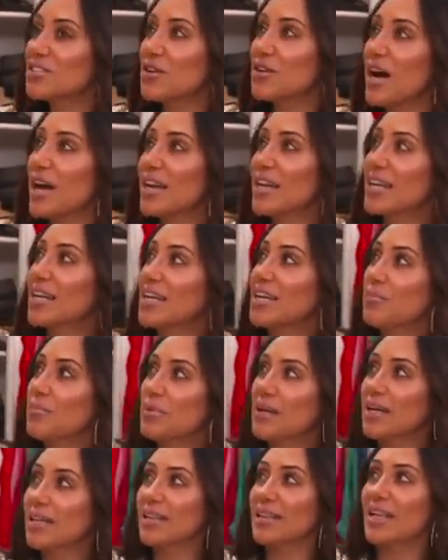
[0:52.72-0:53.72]
try to
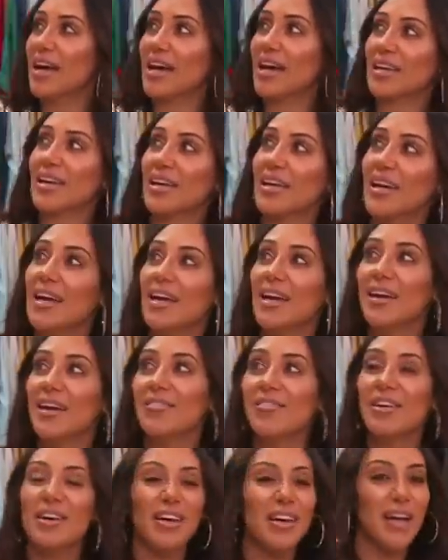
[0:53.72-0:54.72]
keep it like,
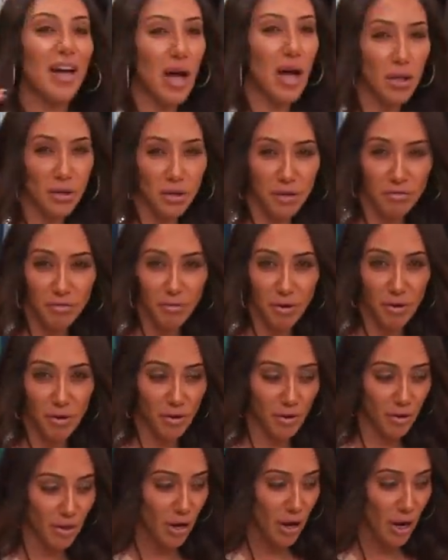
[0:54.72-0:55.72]
very
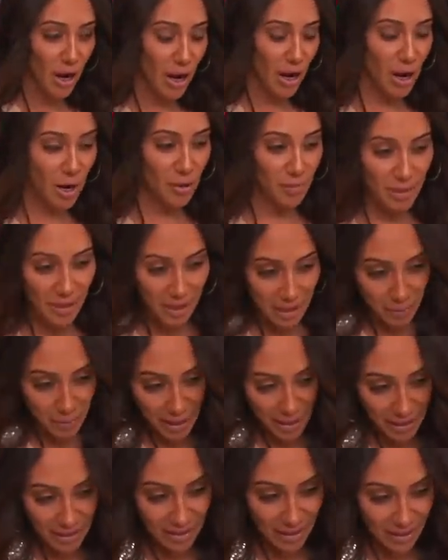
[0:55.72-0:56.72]
colorful. Um, a lot of
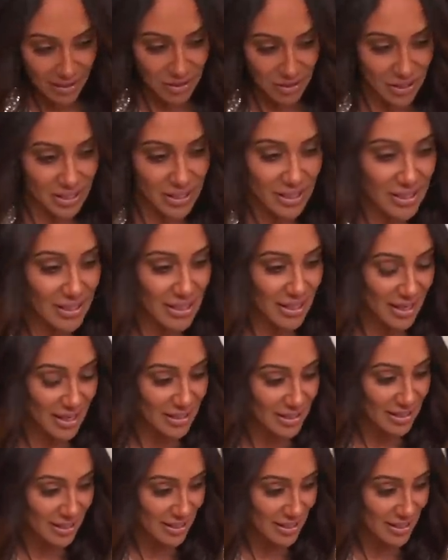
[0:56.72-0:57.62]
my clutches and